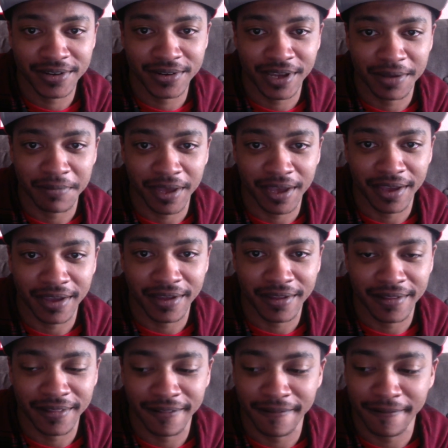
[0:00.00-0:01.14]
do that, man.
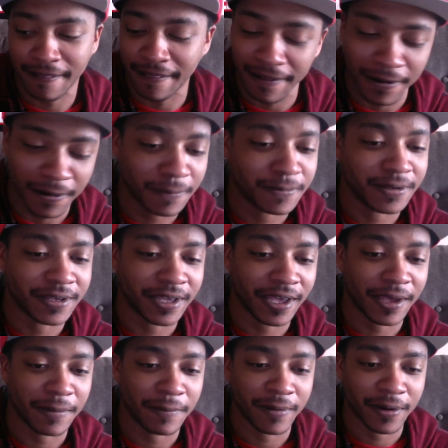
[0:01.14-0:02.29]
I hope you
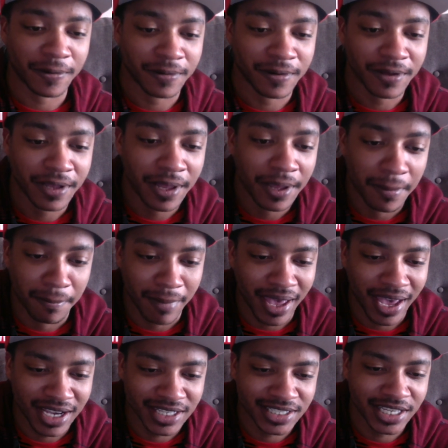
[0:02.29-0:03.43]
can, bro.
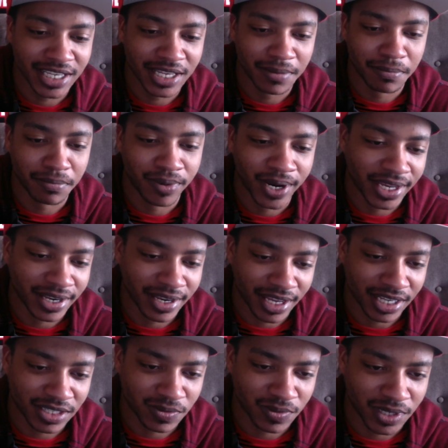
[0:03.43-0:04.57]
Magazine break
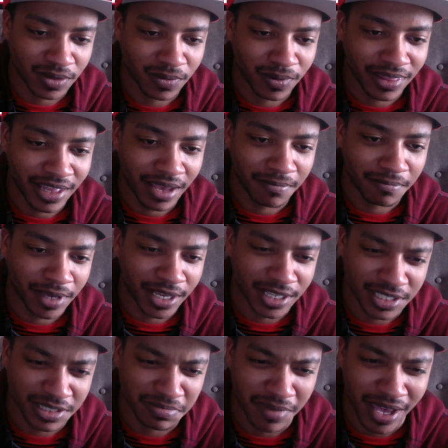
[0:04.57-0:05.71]
next week. What that
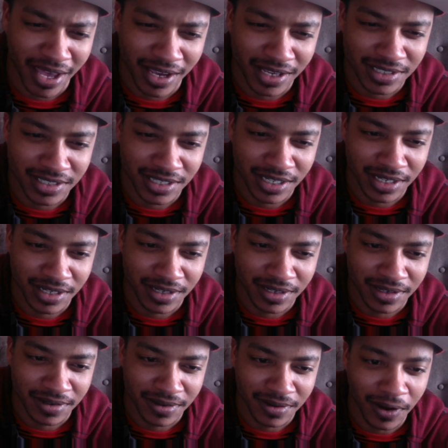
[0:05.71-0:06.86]
means? Magazine.
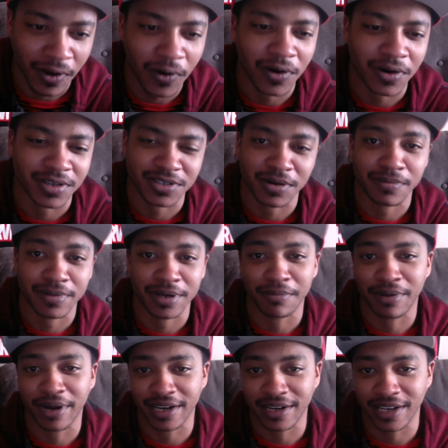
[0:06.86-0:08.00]
Oh, it's gonna be a
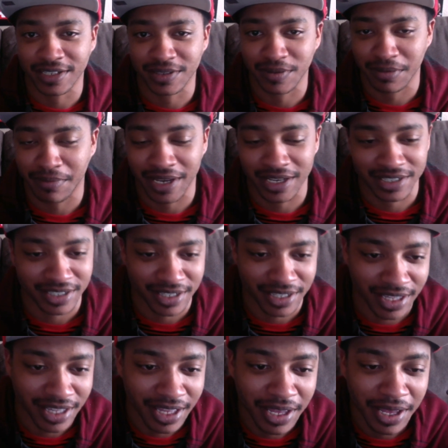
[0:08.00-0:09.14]
break next week, basically.
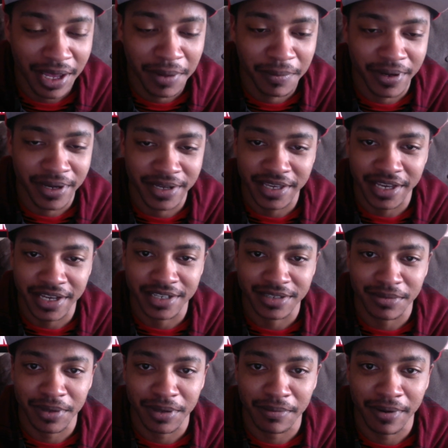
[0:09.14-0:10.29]
But yeah, it's
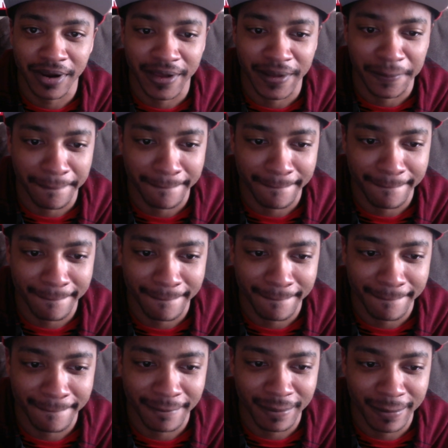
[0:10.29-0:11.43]
gonna be a break.
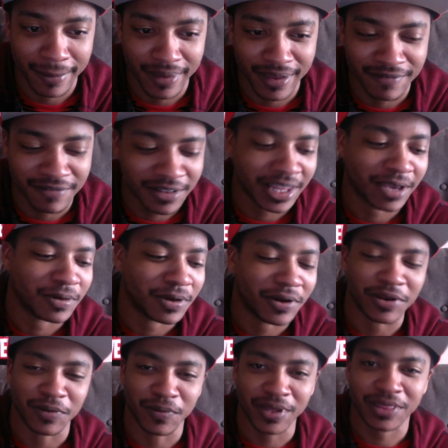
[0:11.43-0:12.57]
I feel like we
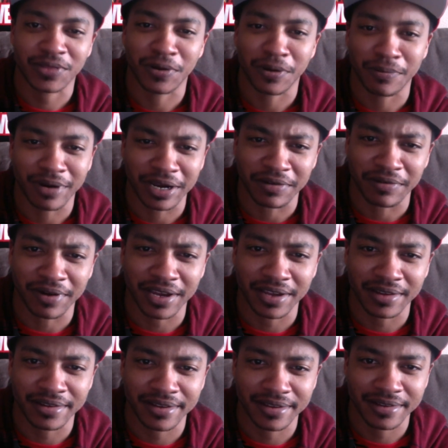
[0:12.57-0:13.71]
already went through a break, right?
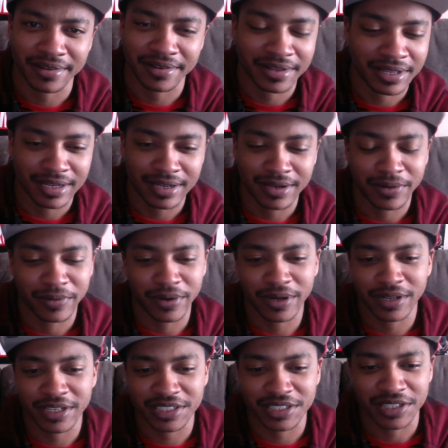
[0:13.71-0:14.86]

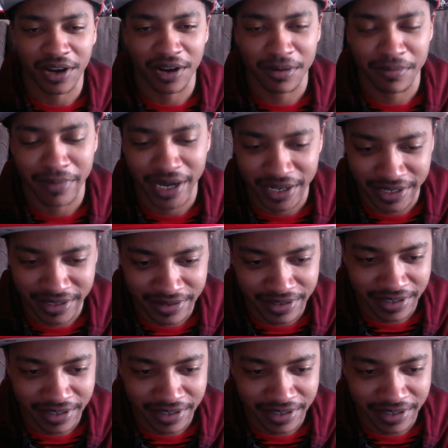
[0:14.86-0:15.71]
Well, let's talk about it.